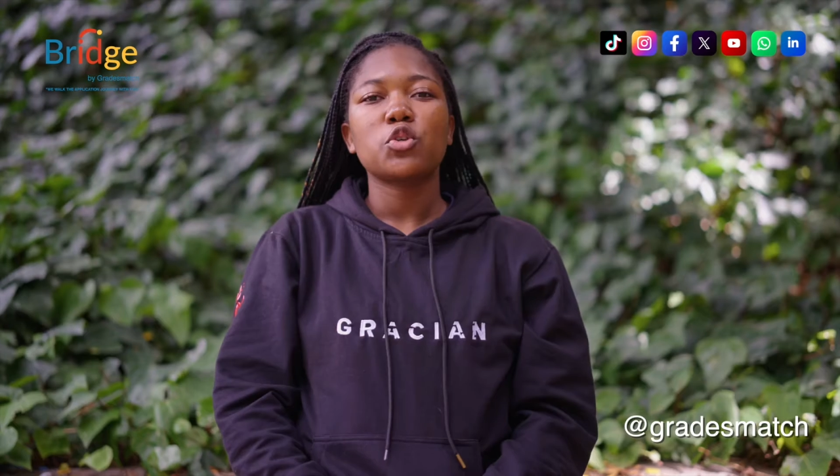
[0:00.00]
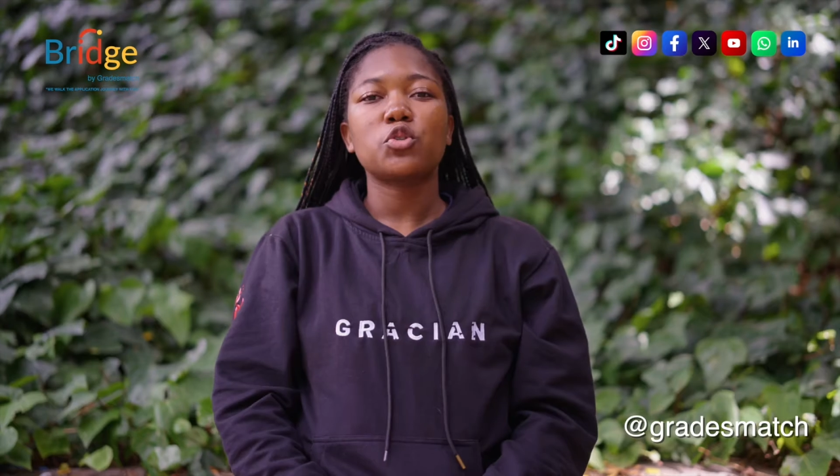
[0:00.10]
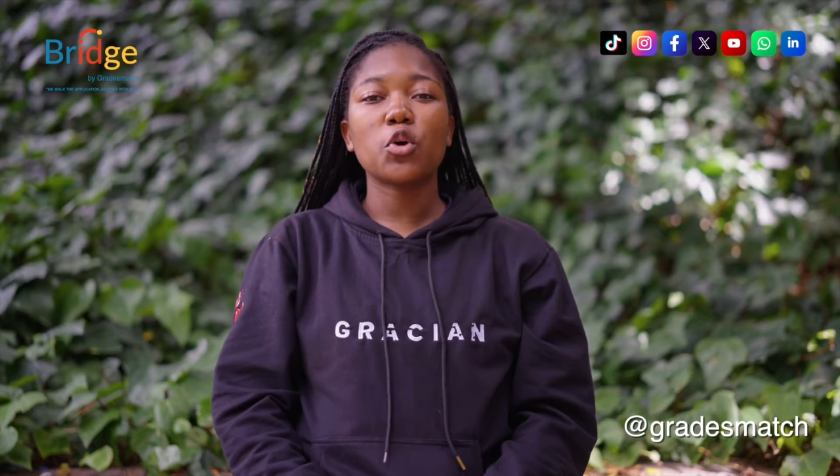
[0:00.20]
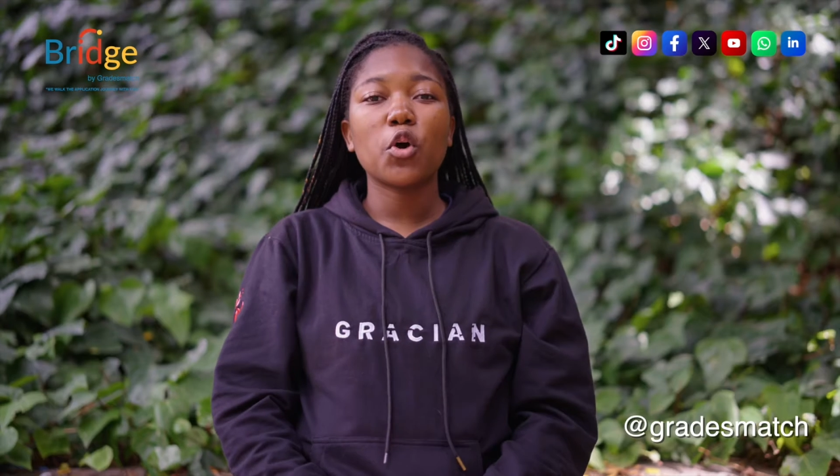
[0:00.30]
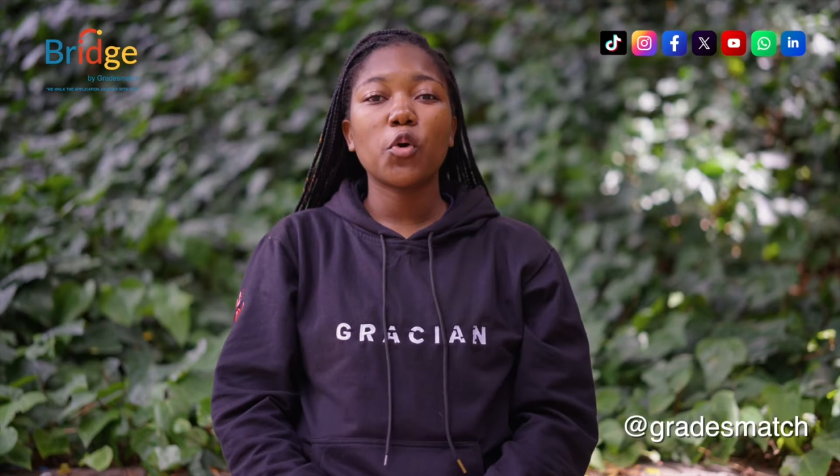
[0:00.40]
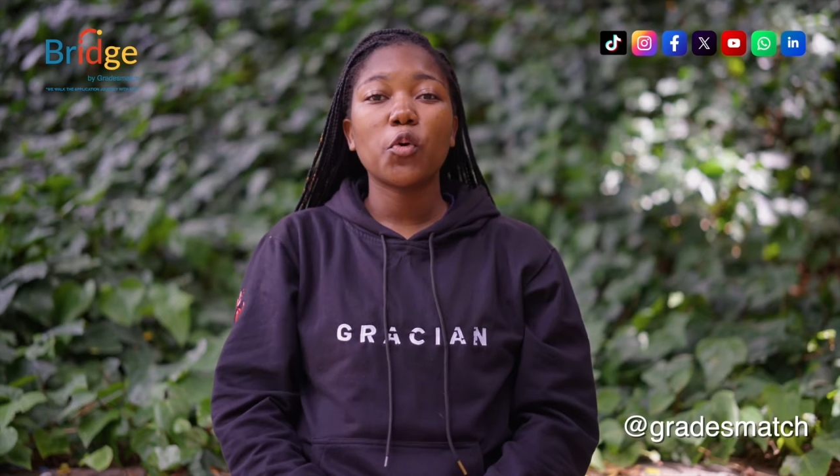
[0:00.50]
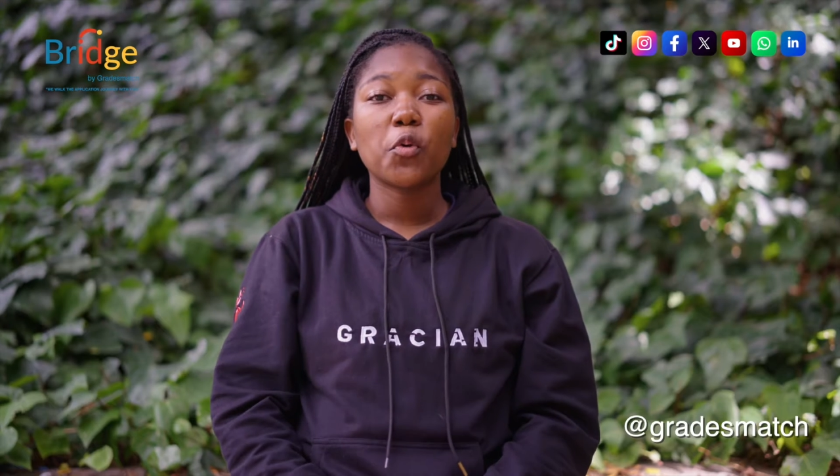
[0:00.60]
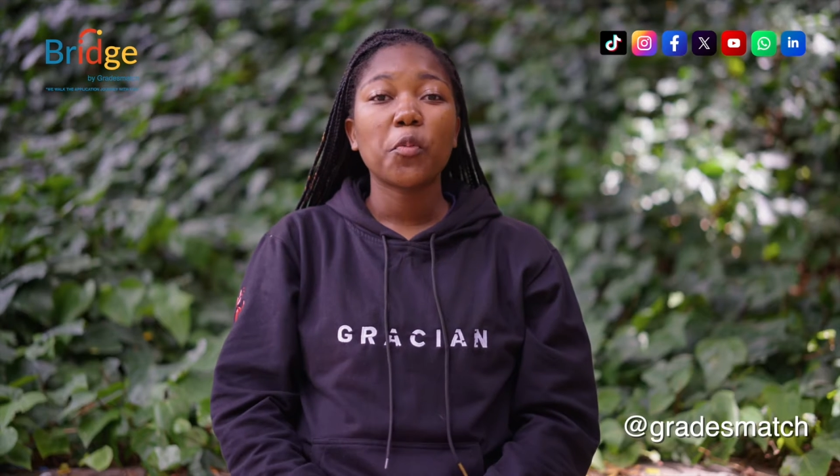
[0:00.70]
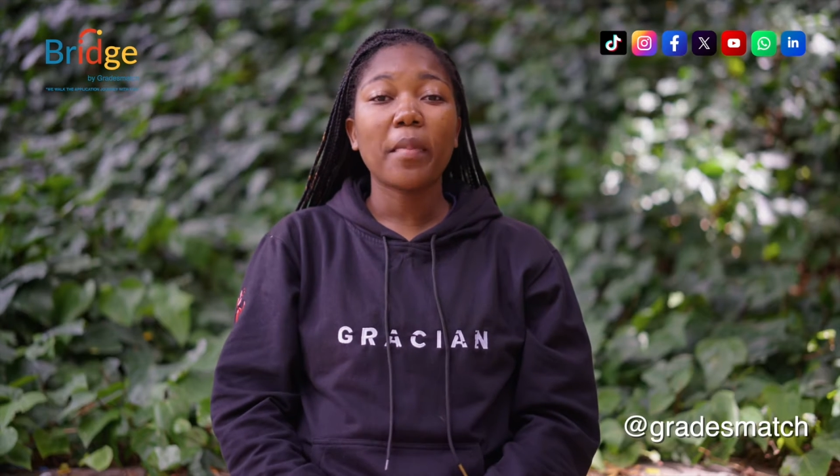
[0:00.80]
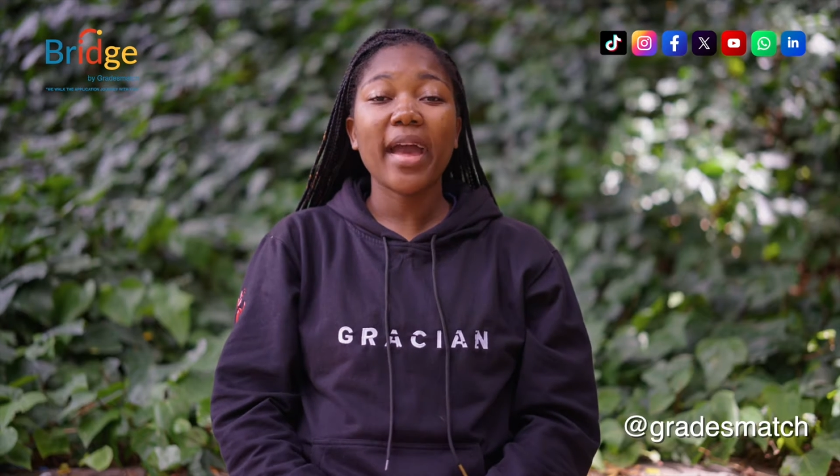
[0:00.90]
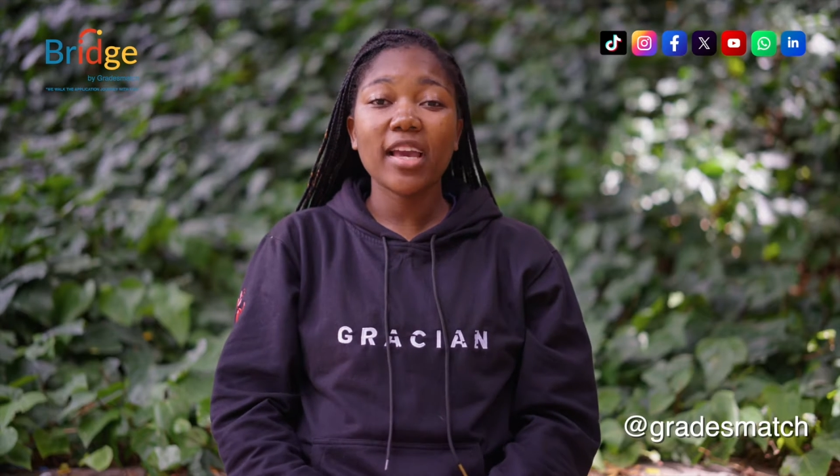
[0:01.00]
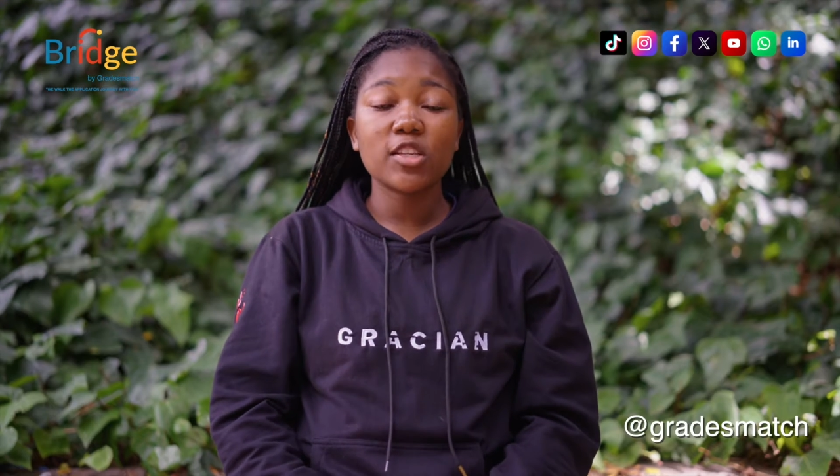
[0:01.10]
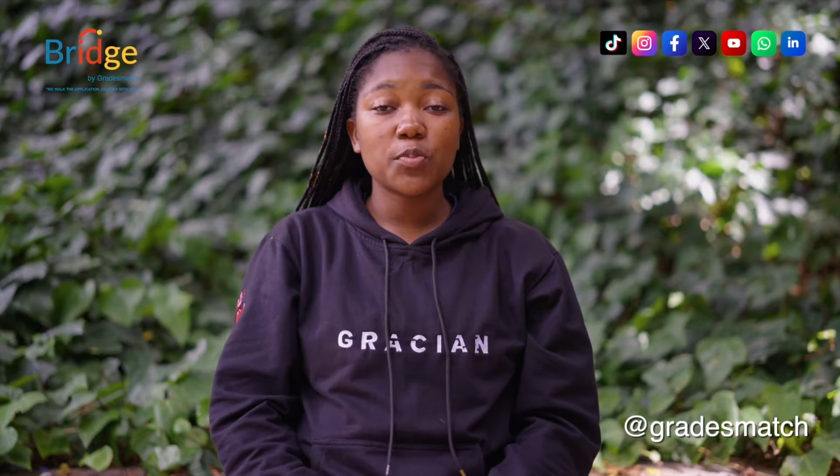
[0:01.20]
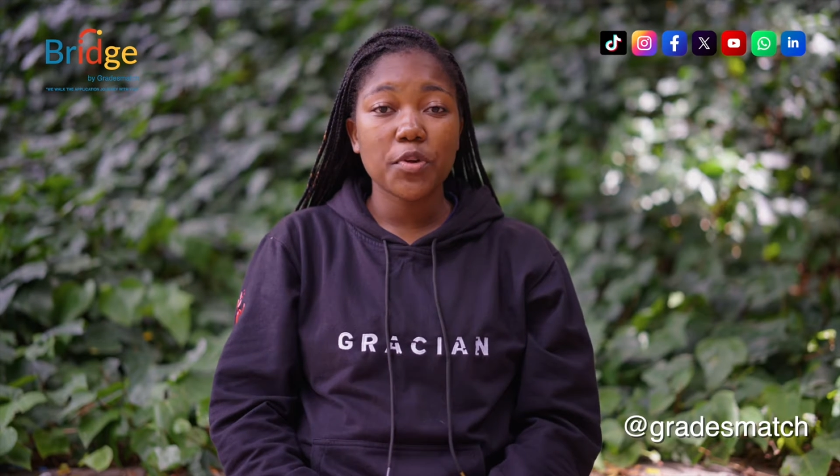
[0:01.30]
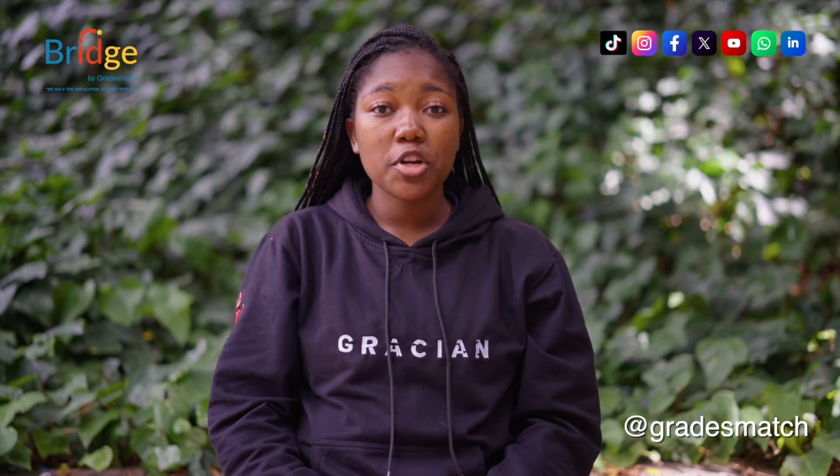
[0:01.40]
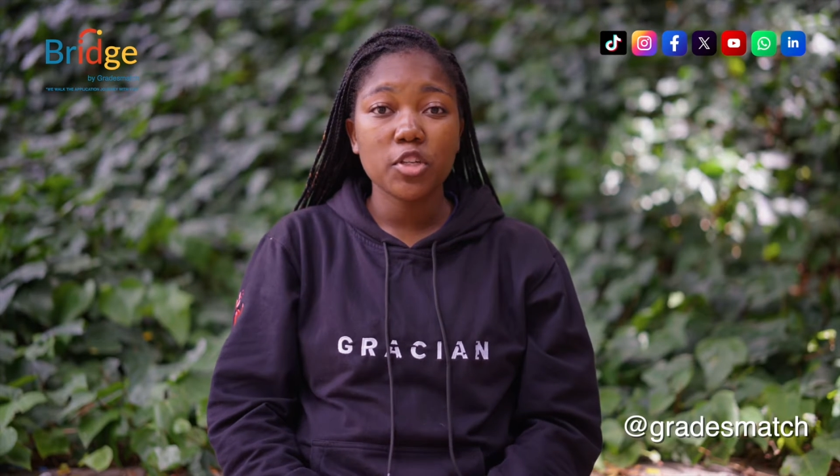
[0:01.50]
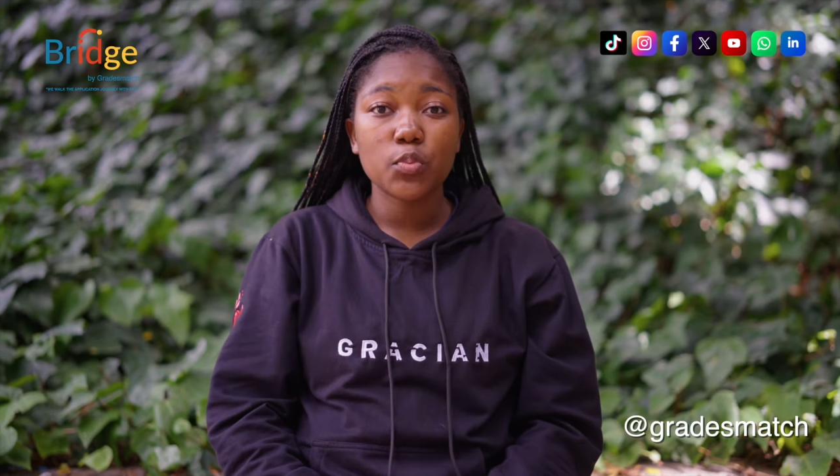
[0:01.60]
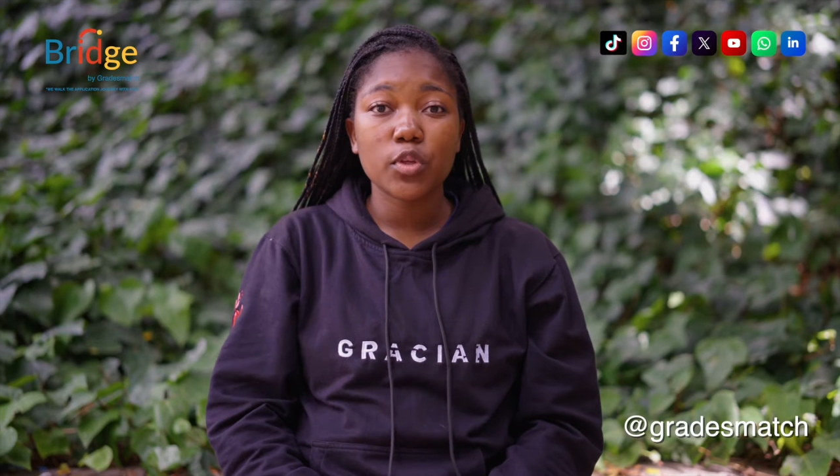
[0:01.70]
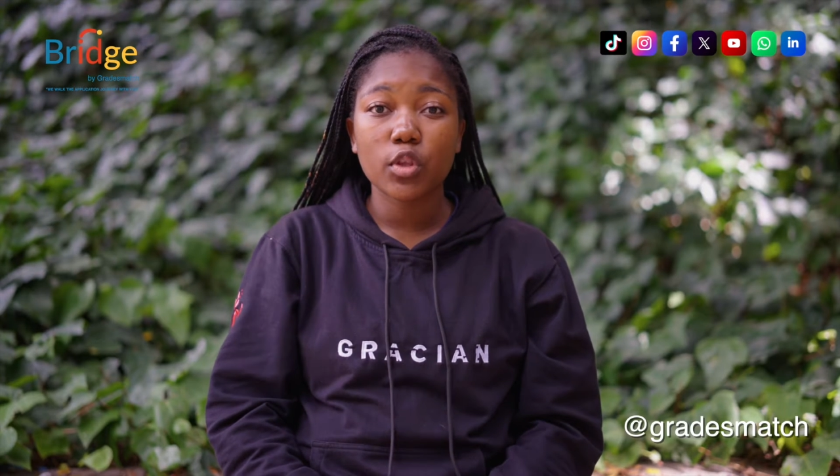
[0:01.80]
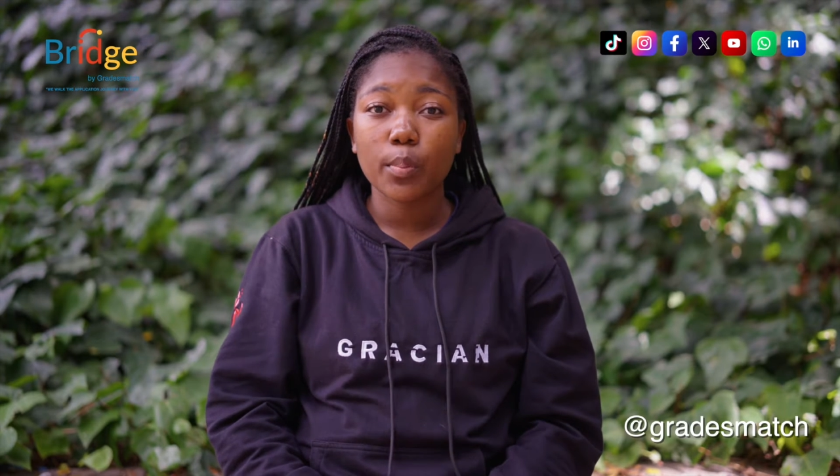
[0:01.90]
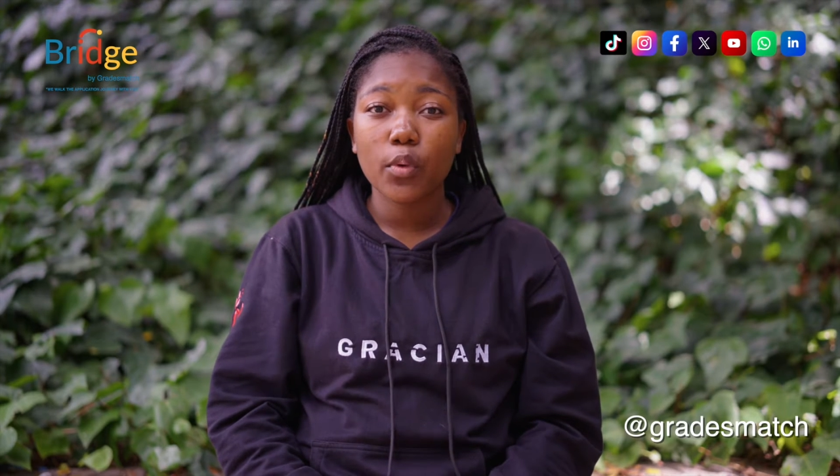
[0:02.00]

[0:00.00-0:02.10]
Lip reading: So my experience with the